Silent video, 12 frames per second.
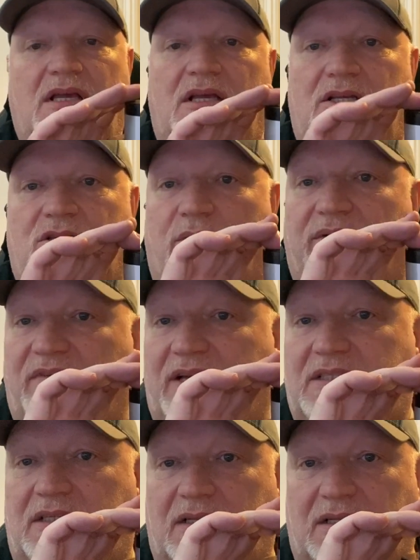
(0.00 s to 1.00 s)
So I
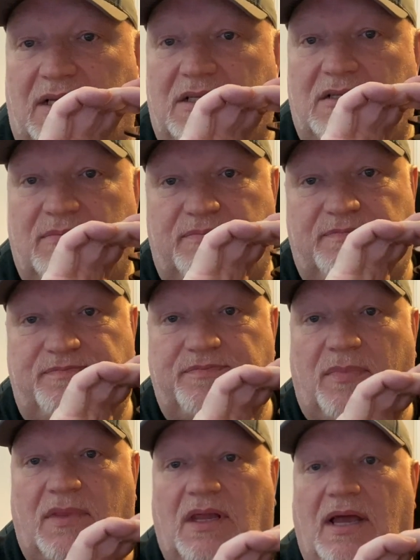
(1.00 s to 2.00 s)
invested in this.
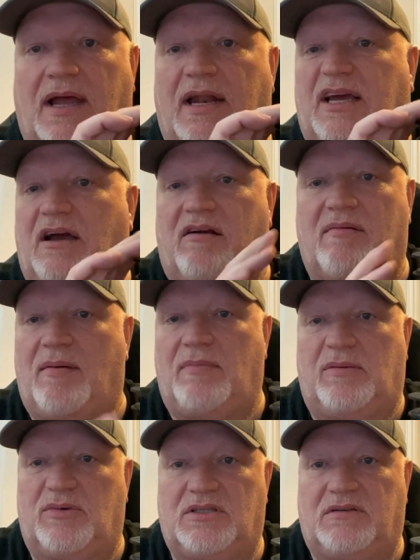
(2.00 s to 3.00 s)
I can't remember
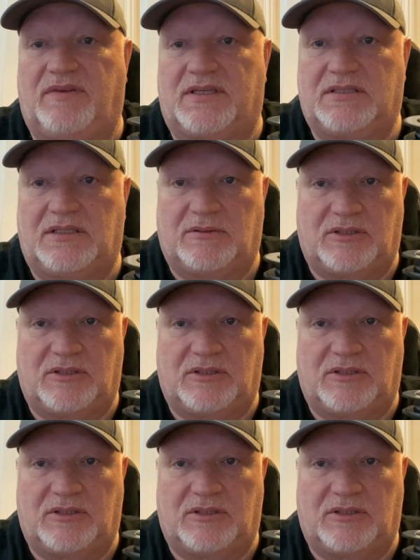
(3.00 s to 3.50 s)
how much I invested.